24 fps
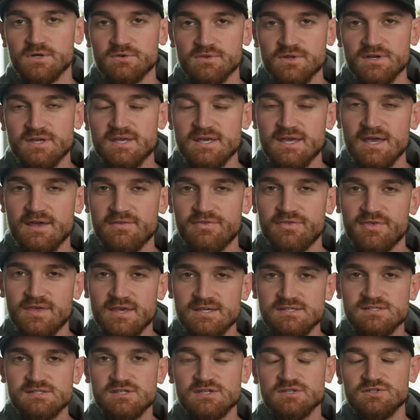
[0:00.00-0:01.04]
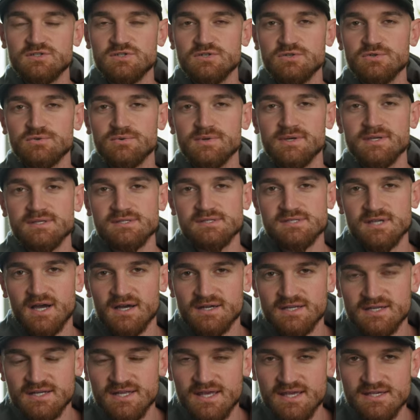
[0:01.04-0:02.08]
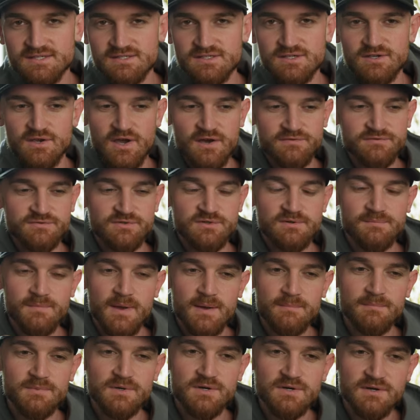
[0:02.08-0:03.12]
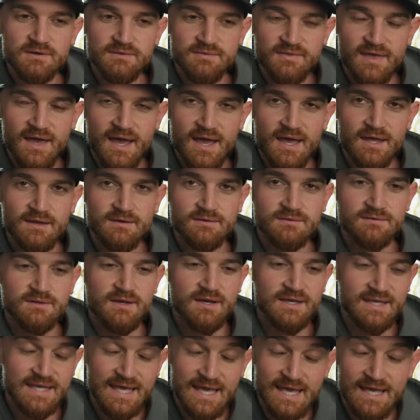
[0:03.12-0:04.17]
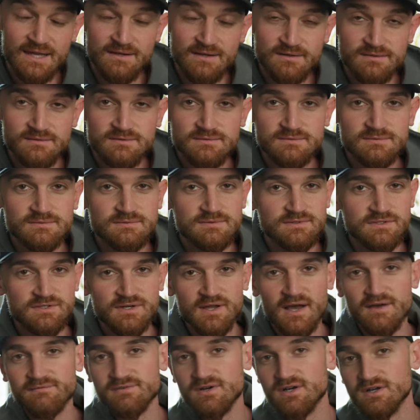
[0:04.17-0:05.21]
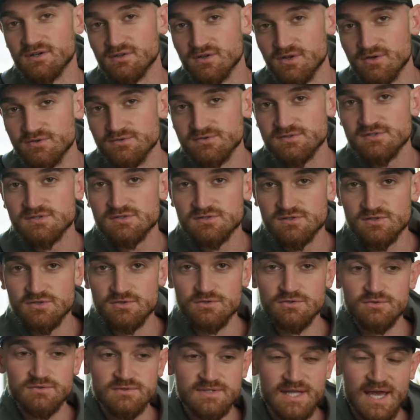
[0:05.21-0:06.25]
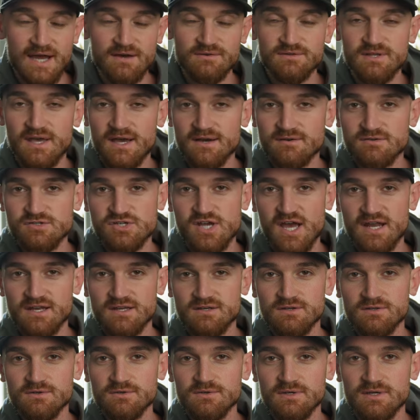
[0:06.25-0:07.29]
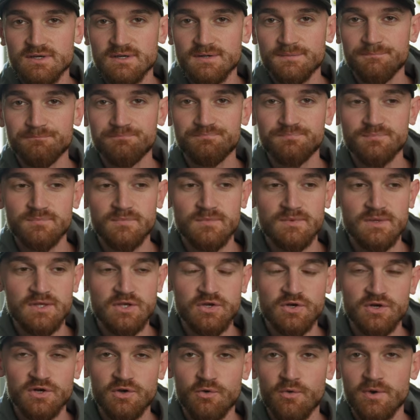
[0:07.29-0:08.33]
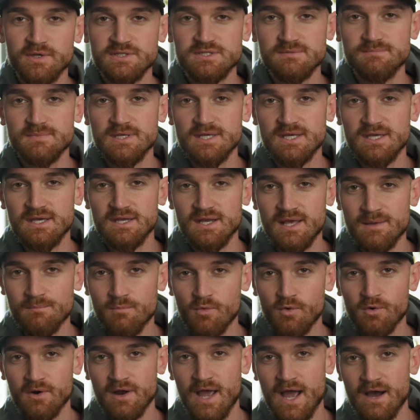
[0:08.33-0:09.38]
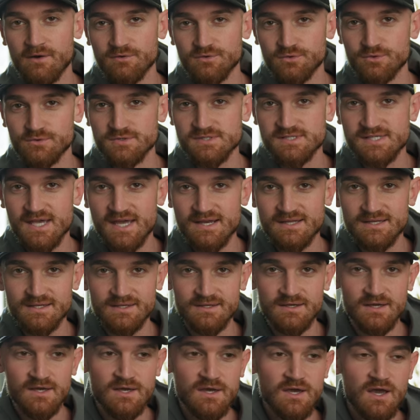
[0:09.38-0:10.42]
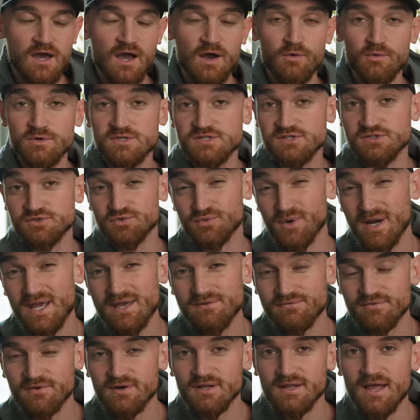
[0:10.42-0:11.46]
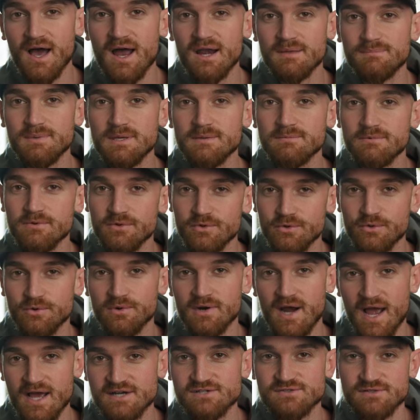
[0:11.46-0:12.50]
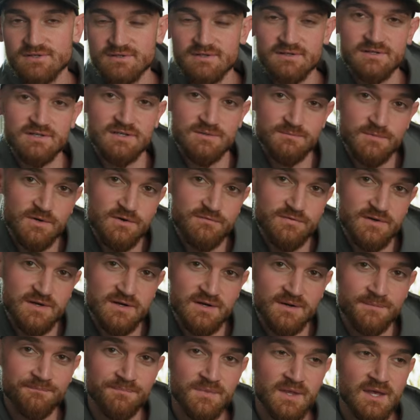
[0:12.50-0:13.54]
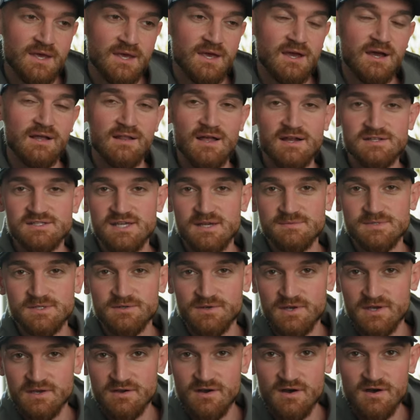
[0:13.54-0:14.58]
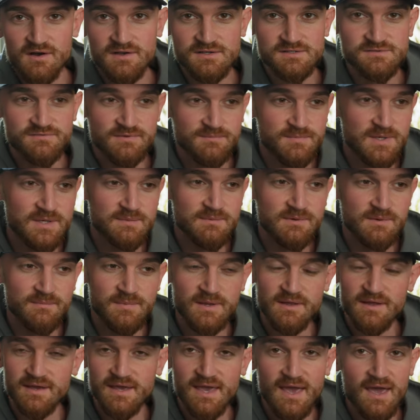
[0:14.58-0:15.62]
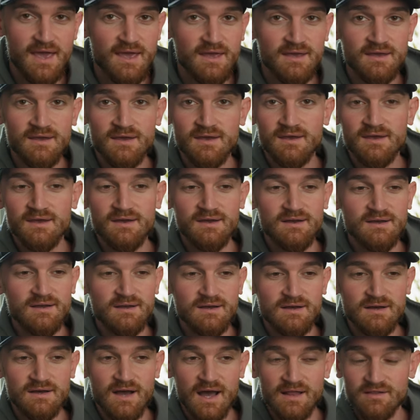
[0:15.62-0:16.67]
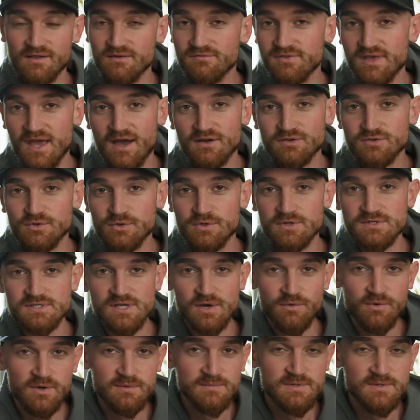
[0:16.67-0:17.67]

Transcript: you're looking at things to do in Soddy Daisy, you have to remember that, again, you're not very close to downtown Chattanooga. You're going to be in a more outdoor setting, uh, which is great for a lot of people who are actually looking to move here. A lot of times I'll get calls from people and be like, hey, I love the outdoors. I want